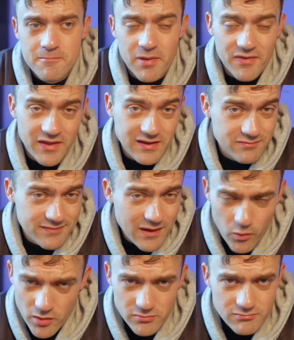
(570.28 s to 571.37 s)
but they, they
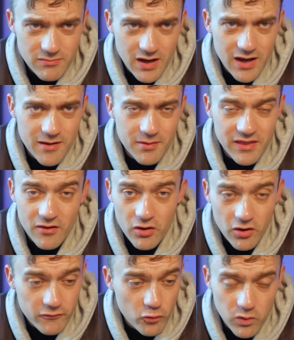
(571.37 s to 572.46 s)
won't. Uh, but they got a
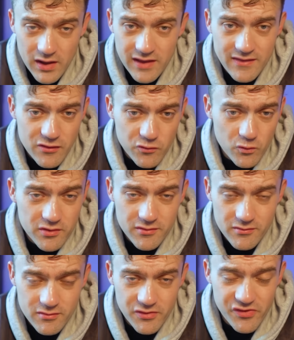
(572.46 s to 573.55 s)
lot of quality in that squad.
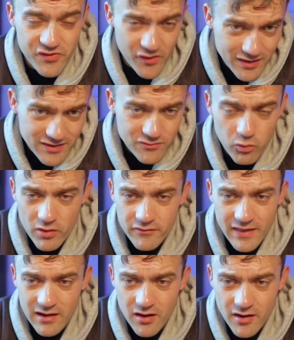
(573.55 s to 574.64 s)
Son is one of
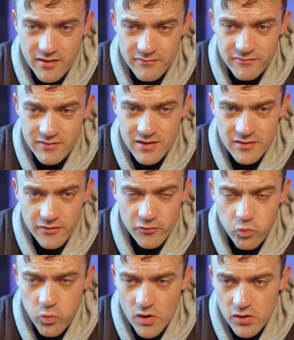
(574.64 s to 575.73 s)
that kind of, those
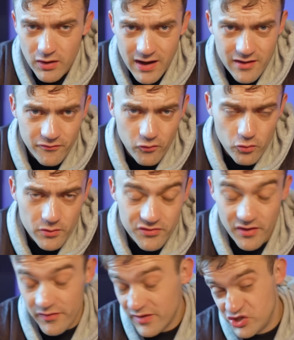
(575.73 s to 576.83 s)
world-class forwards
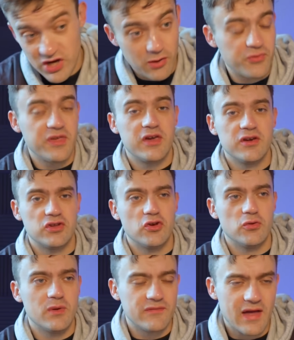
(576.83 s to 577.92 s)
that I think Chelsea could
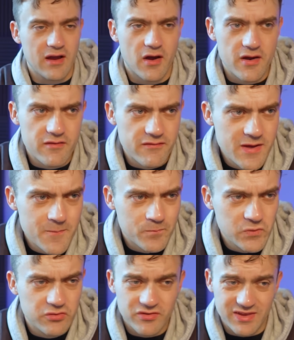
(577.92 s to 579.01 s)
do with. That kind of,
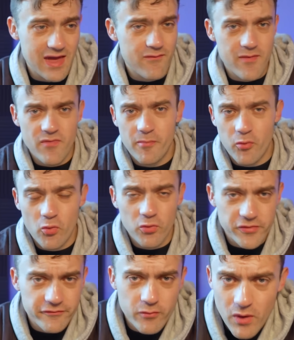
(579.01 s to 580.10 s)
you can just give him the ball,
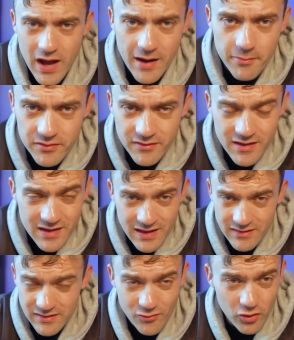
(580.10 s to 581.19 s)
something will happen.
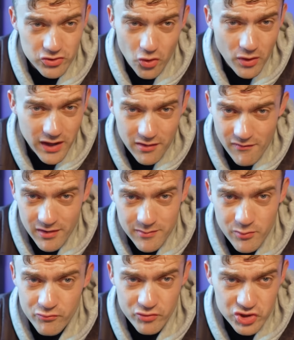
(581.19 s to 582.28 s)
He's got a donkey around
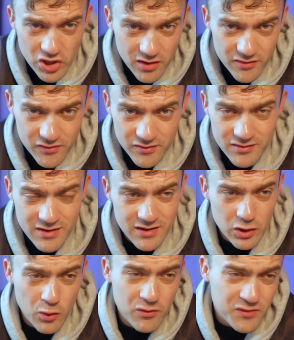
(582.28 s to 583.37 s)
him in Richarlison.
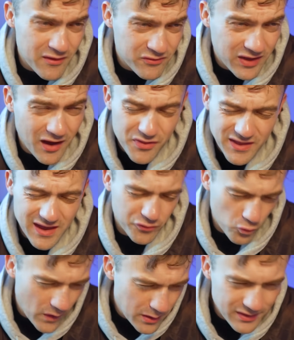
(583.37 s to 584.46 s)
Kulusevski, I think, gets
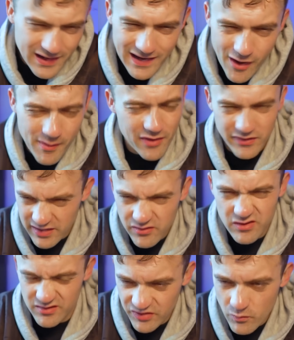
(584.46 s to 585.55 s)
away with it a little bit. I think
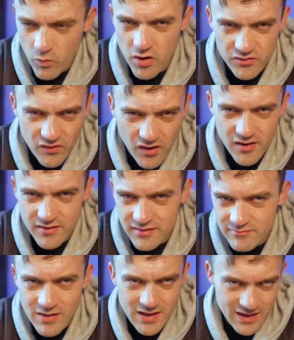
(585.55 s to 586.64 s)
because he, he works hard
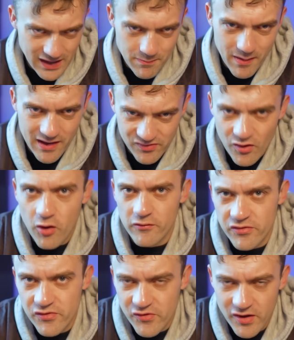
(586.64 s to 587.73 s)
and he passes it
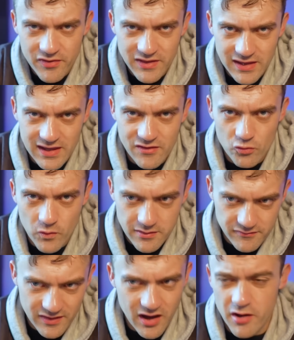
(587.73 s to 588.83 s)
off to Son, I think he gets away
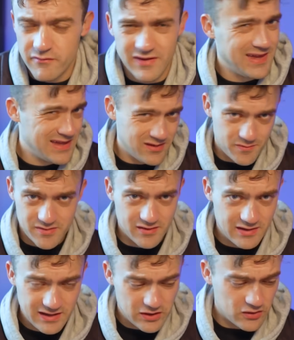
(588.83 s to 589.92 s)
with it. I don't think he's
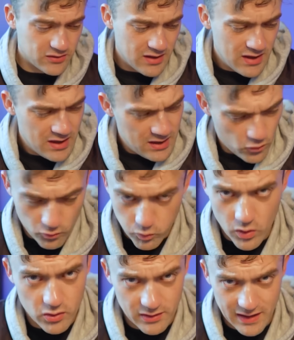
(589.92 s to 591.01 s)
particularly good or
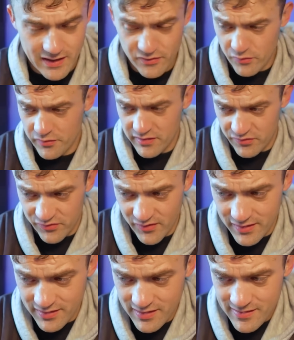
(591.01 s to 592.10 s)
world-class. So I think
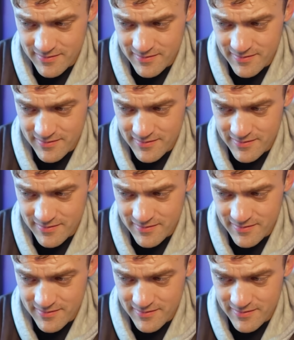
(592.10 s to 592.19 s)
Son,